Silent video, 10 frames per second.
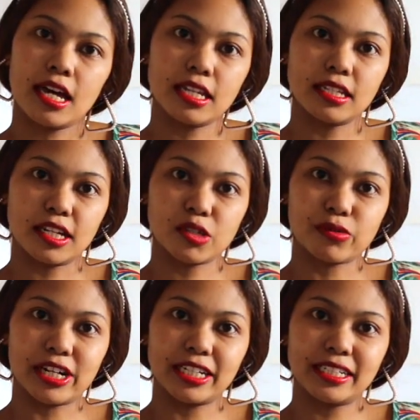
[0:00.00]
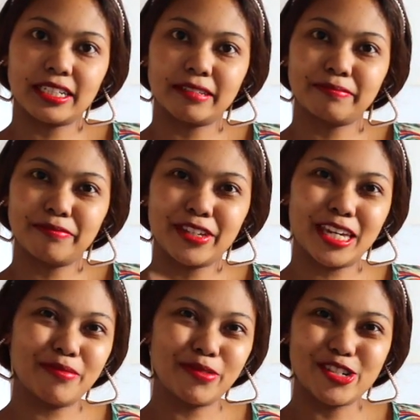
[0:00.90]
next bride.
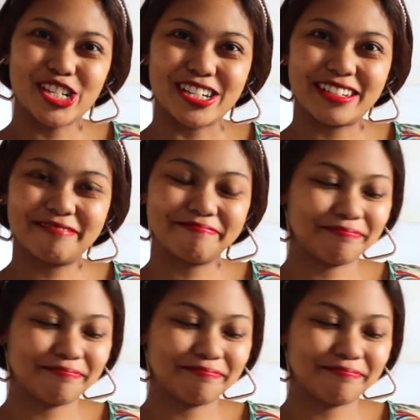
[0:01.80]
Keep watching.